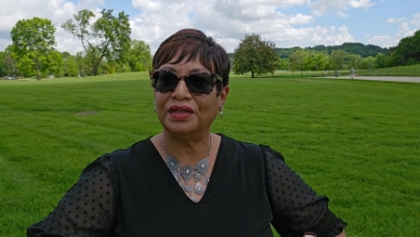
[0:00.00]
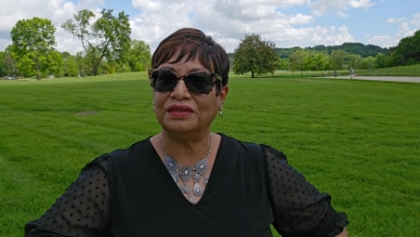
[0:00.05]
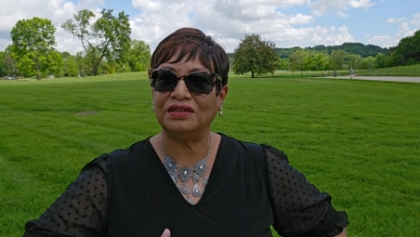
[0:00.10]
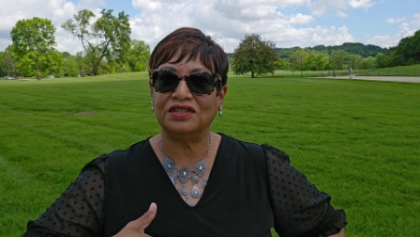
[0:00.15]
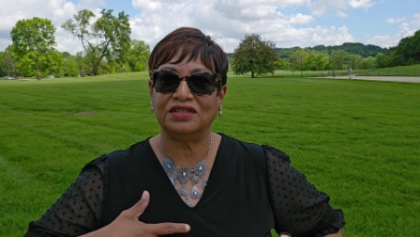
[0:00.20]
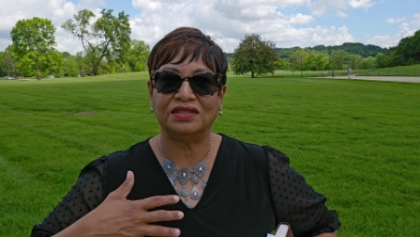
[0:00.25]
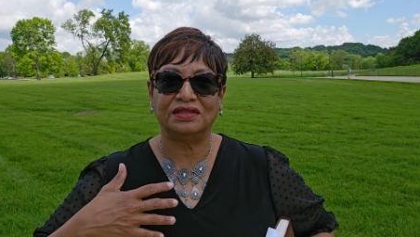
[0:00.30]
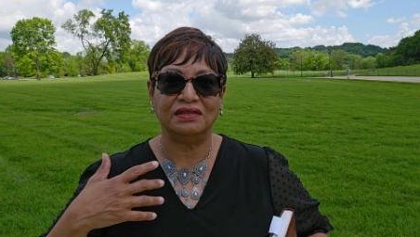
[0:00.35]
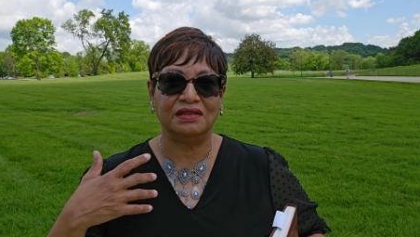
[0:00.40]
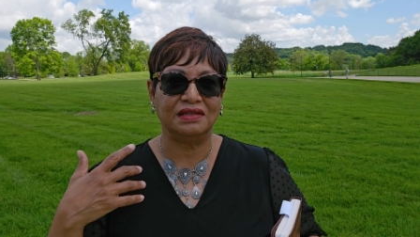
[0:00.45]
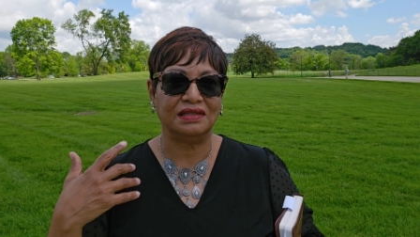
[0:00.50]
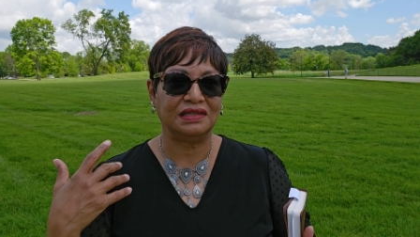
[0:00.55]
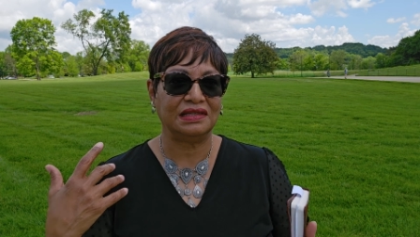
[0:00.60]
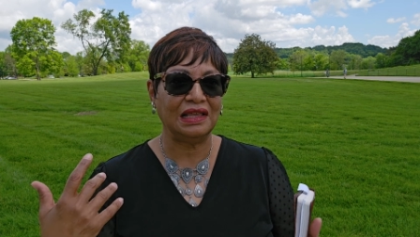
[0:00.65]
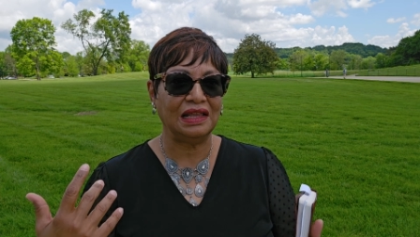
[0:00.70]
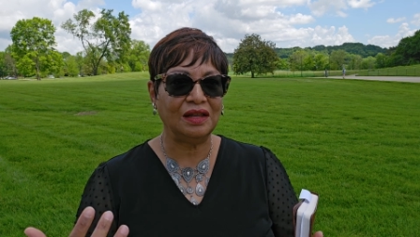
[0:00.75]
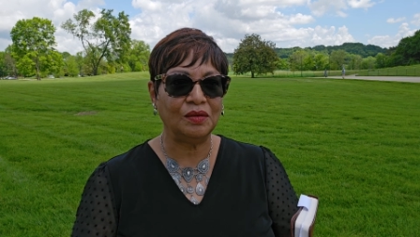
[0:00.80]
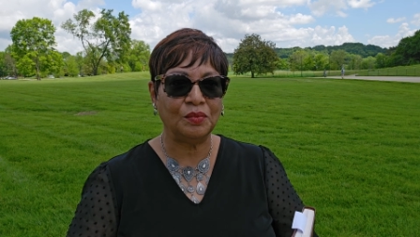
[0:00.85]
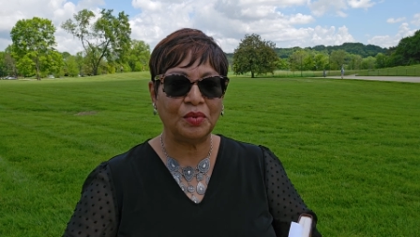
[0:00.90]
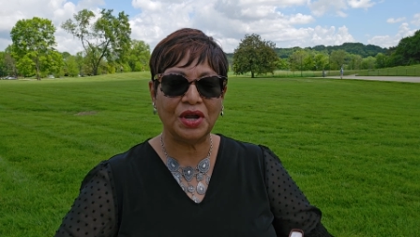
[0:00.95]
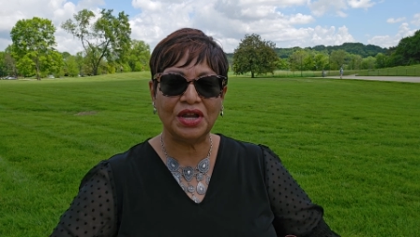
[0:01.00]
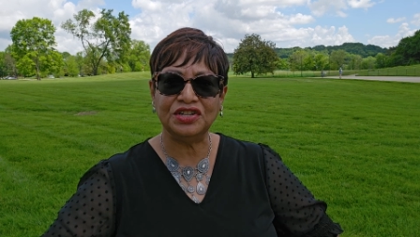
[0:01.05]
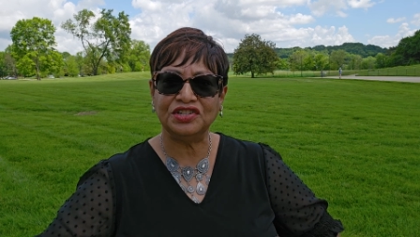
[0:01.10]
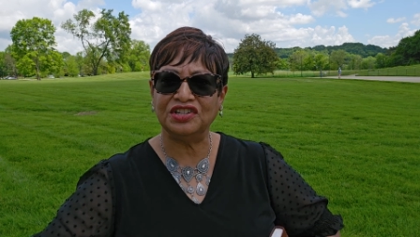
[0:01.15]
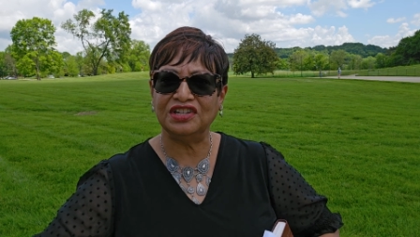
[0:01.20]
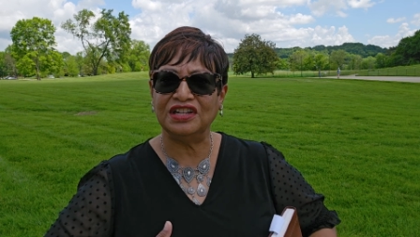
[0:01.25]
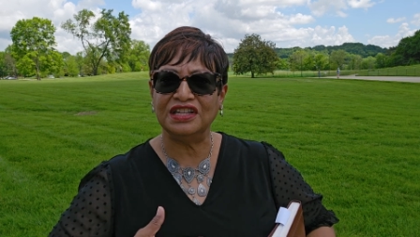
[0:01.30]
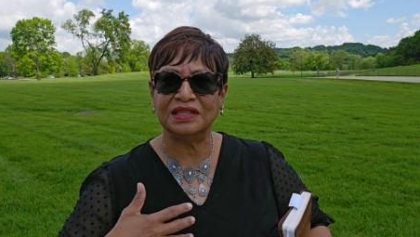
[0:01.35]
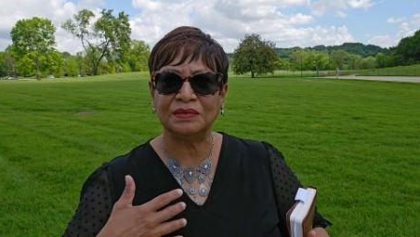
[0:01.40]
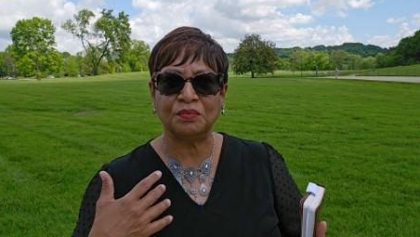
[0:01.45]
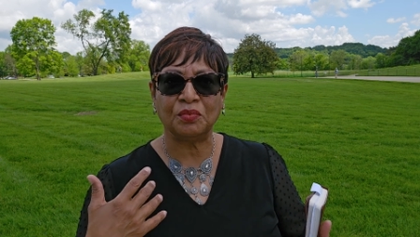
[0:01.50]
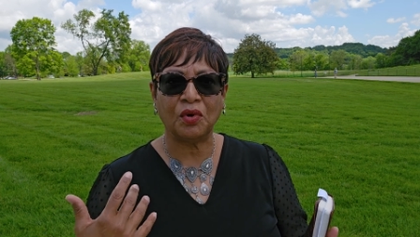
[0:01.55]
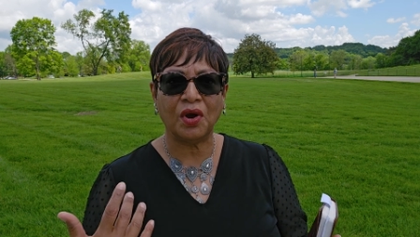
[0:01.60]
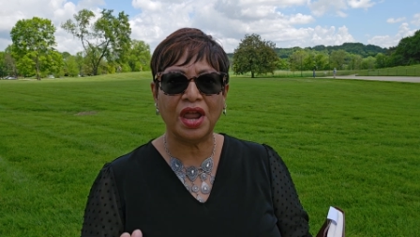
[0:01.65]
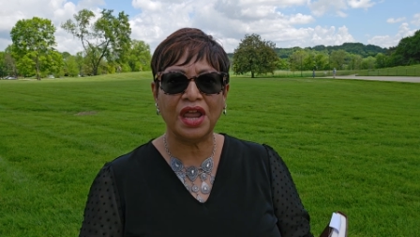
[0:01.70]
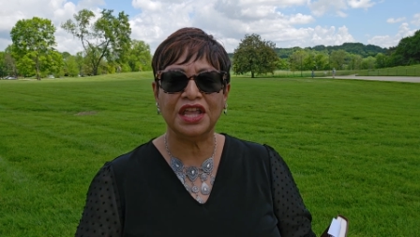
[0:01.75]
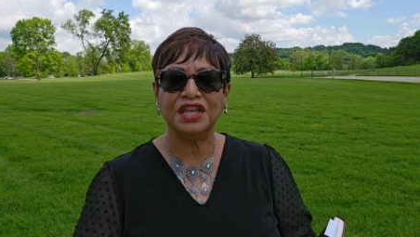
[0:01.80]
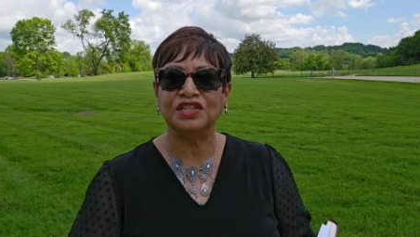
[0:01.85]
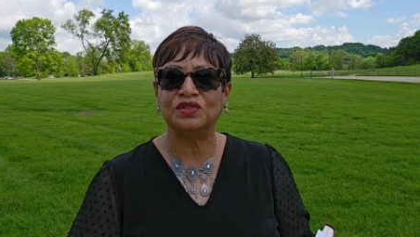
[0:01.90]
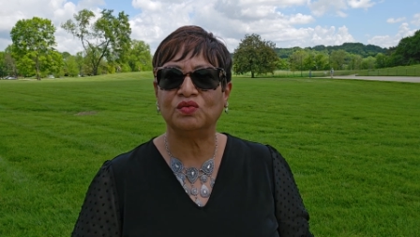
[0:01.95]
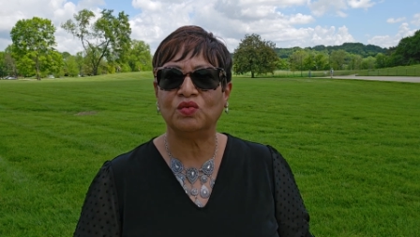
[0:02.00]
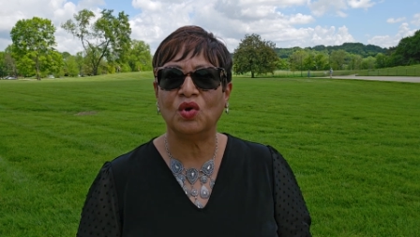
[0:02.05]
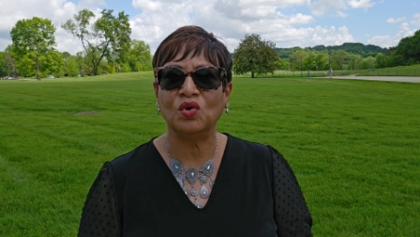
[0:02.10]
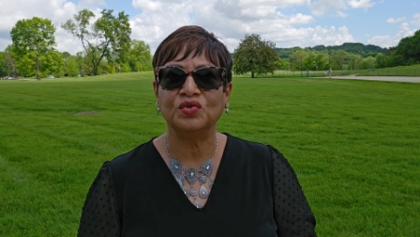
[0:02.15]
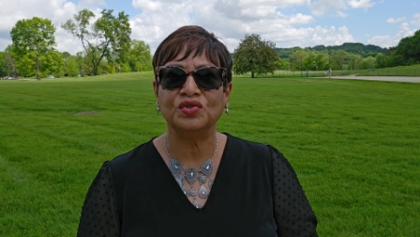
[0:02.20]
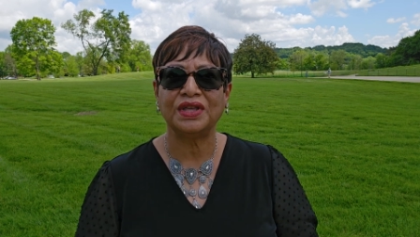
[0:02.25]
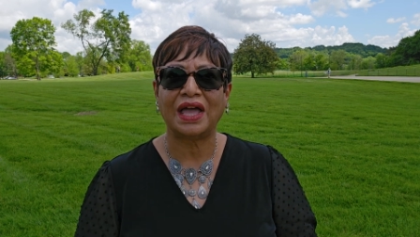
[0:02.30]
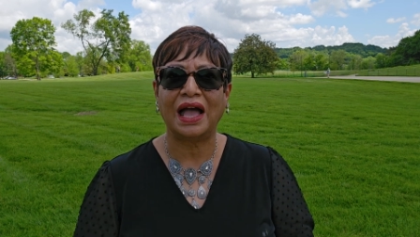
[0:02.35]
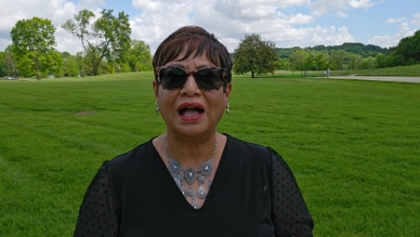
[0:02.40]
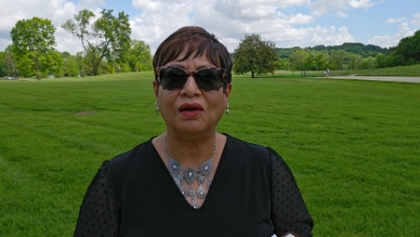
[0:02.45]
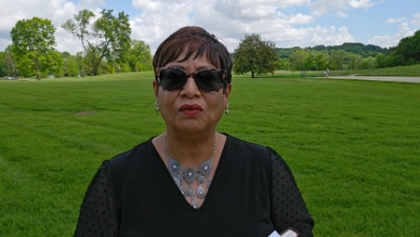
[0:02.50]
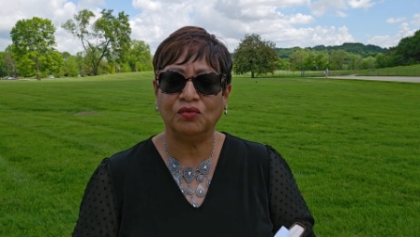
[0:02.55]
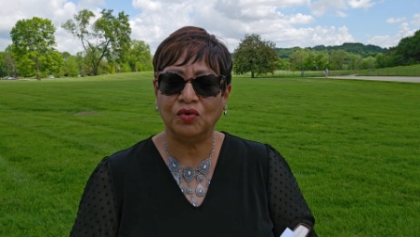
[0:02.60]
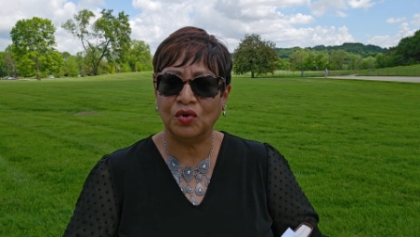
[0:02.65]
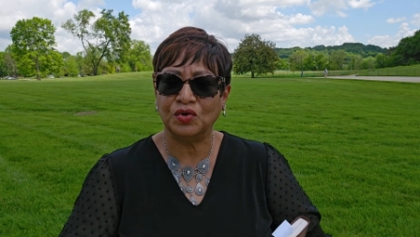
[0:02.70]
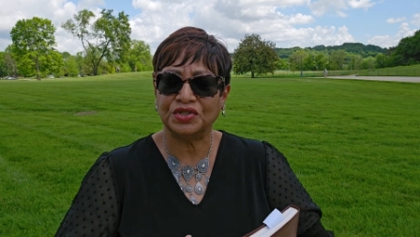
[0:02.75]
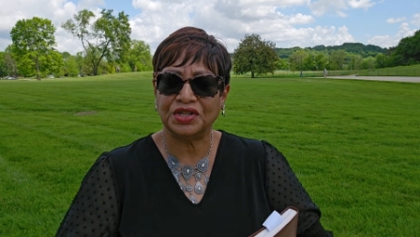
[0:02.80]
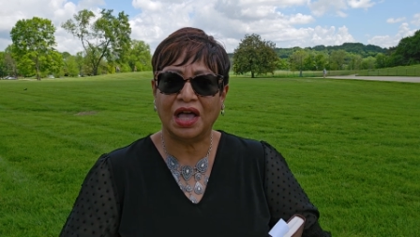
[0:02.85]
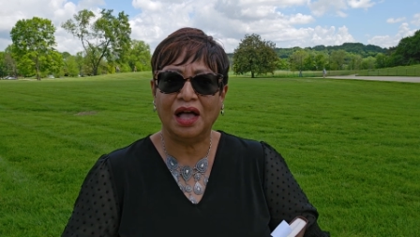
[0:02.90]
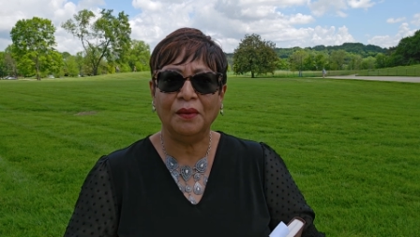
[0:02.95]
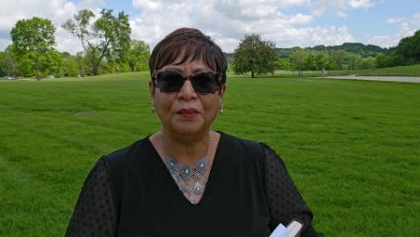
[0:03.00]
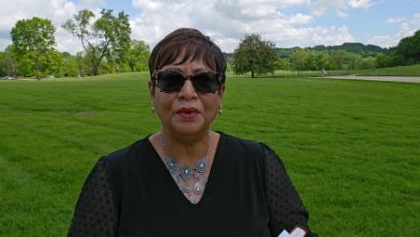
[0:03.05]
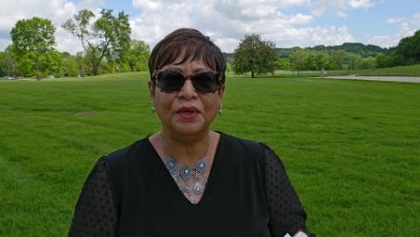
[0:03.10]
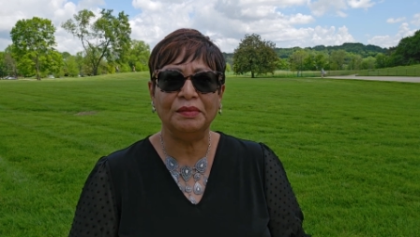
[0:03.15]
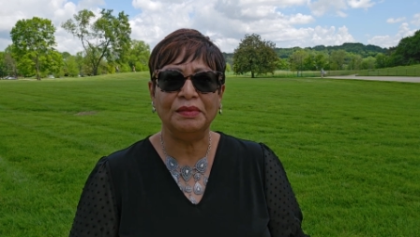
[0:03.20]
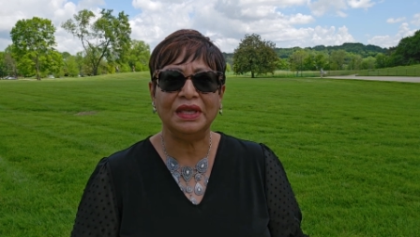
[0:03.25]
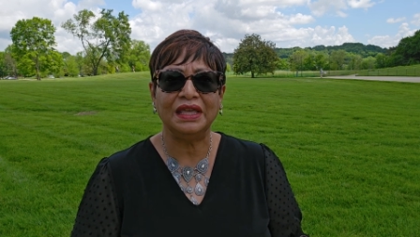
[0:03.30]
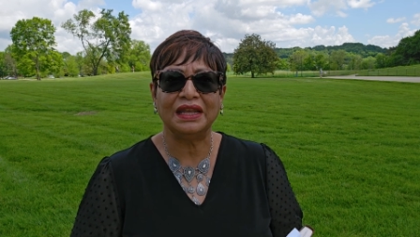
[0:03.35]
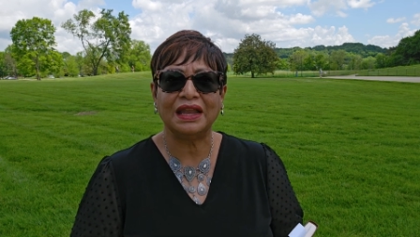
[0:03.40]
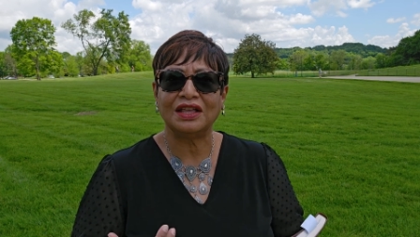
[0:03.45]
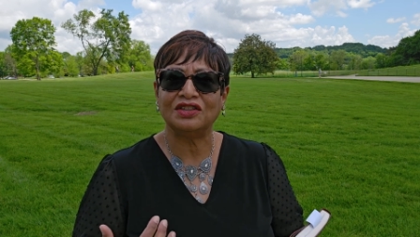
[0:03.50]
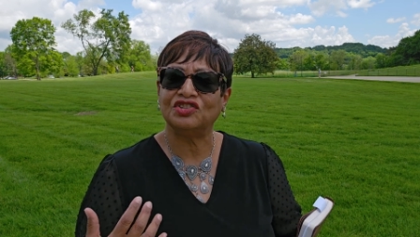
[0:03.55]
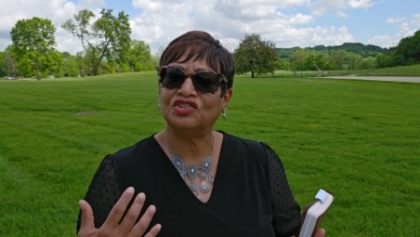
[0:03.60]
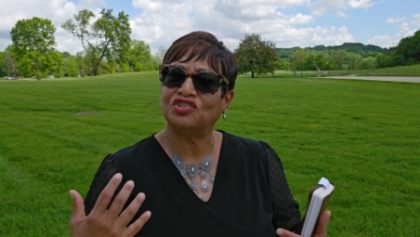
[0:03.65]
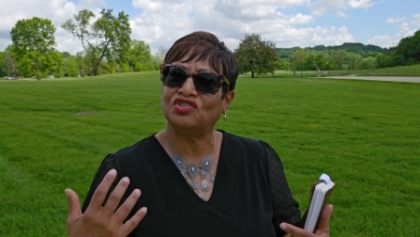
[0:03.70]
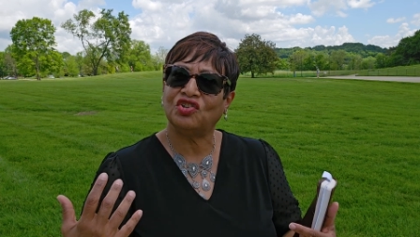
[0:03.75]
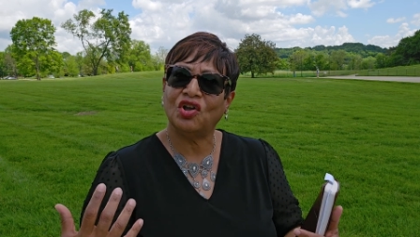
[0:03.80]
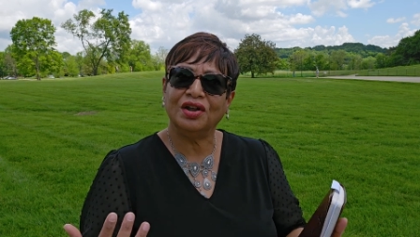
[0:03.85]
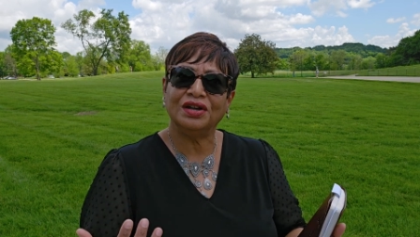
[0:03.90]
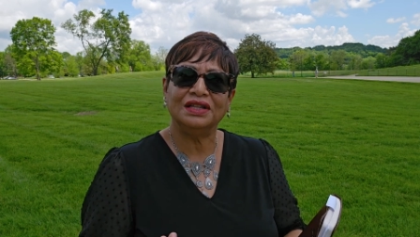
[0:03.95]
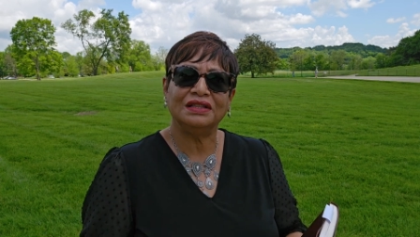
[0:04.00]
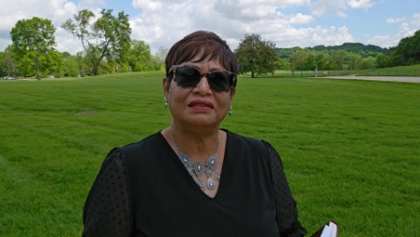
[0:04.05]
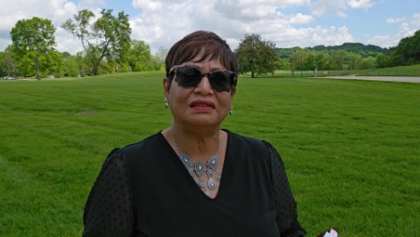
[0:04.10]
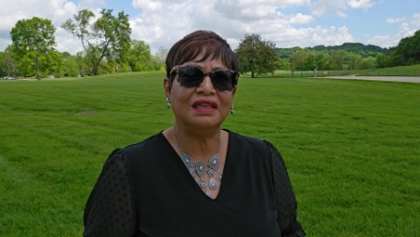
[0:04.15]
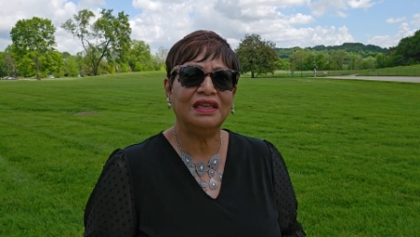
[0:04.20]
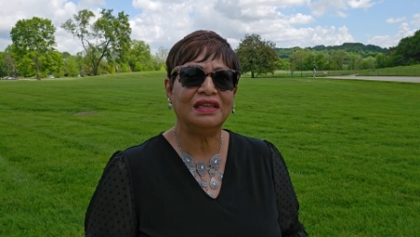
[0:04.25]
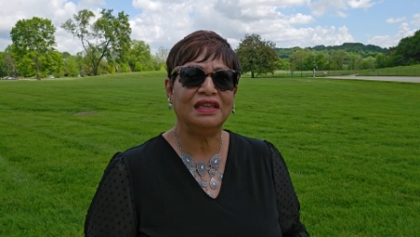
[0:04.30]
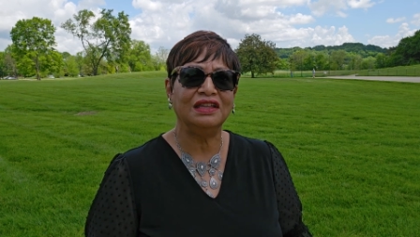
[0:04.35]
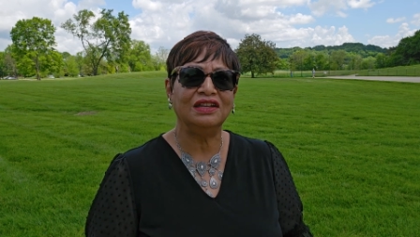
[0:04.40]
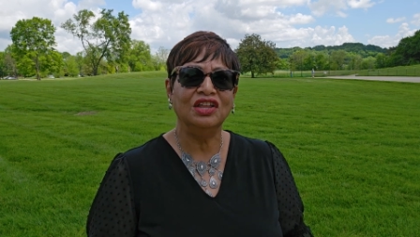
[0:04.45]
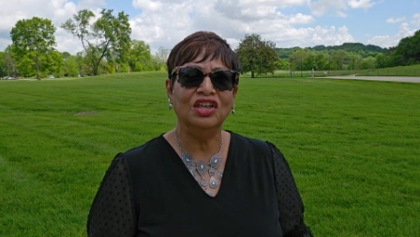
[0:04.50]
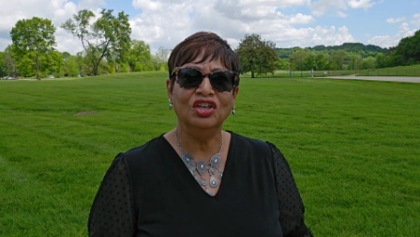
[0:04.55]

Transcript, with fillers: this celebration, this praise rose up in me. And I just started thinking,